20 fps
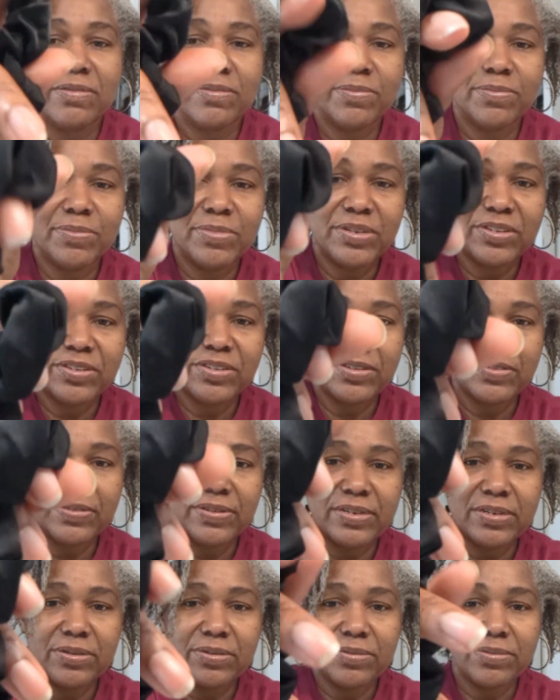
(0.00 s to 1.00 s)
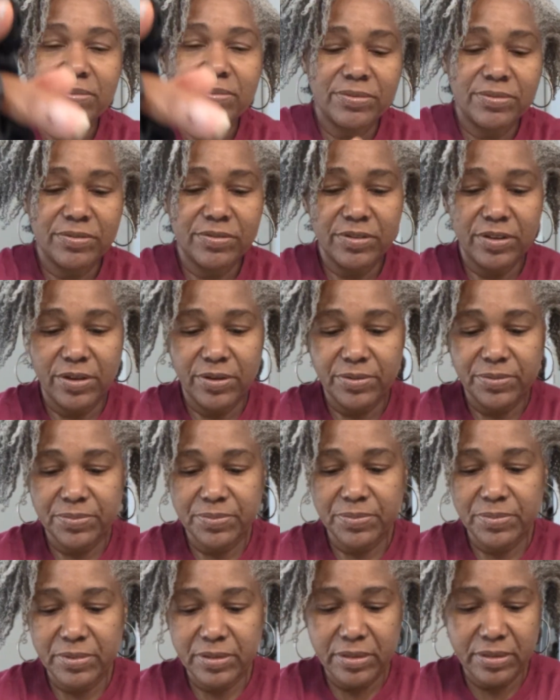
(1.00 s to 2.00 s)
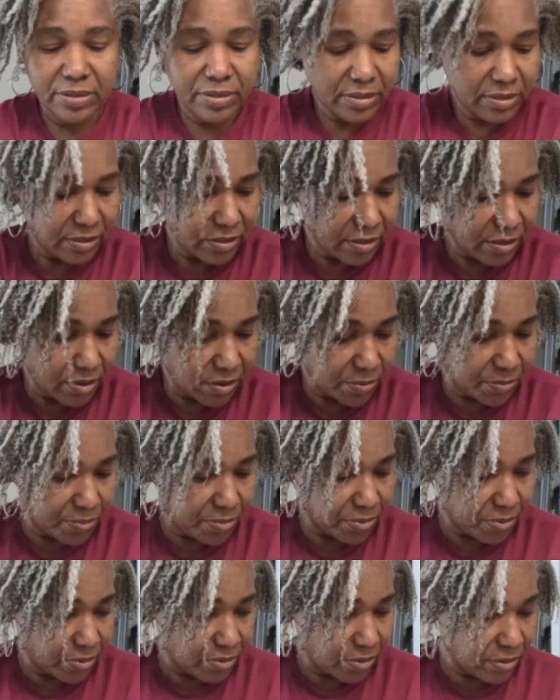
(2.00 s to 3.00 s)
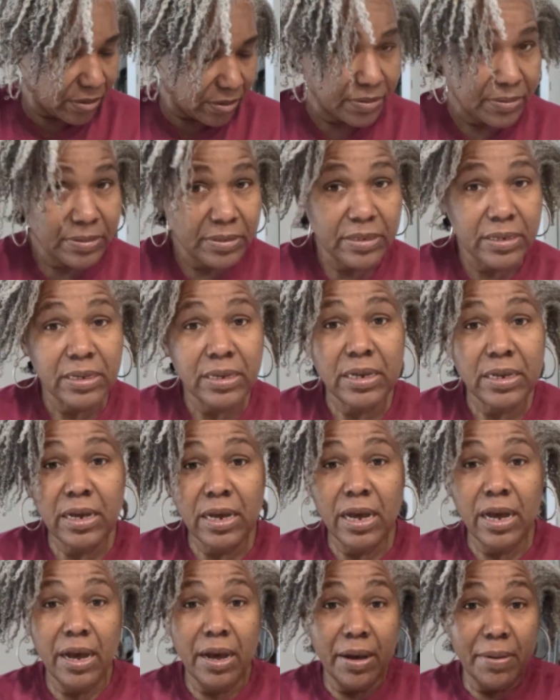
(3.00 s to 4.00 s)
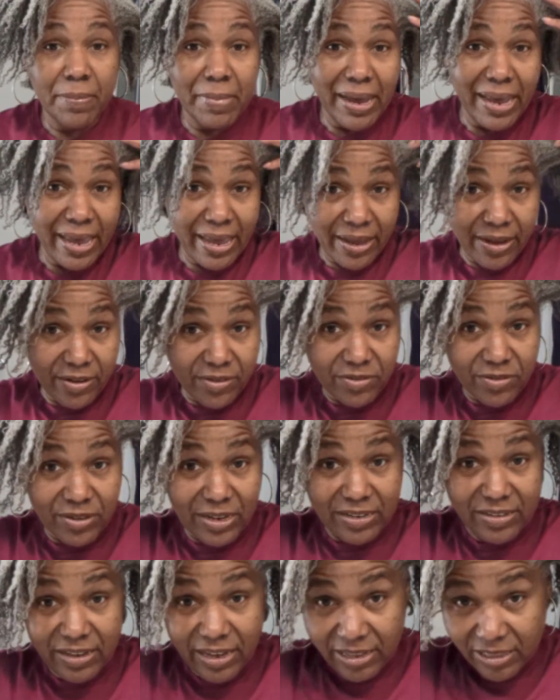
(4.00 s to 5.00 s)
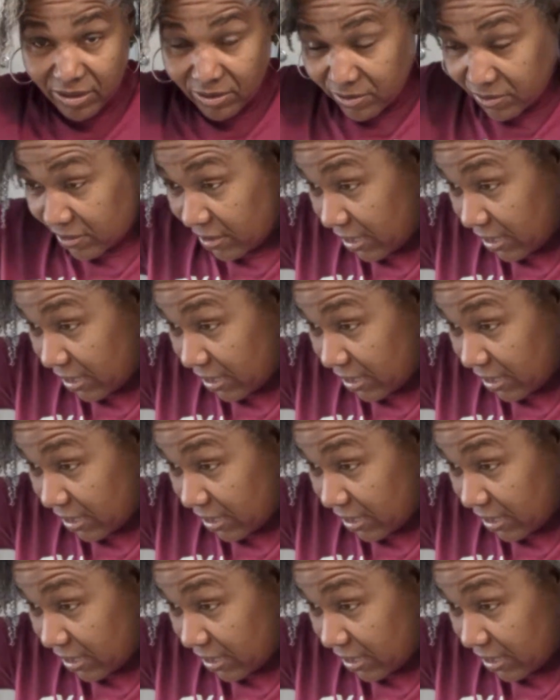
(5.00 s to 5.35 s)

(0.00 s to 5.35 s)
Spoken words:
material. So they don't pull on my hair. So I take those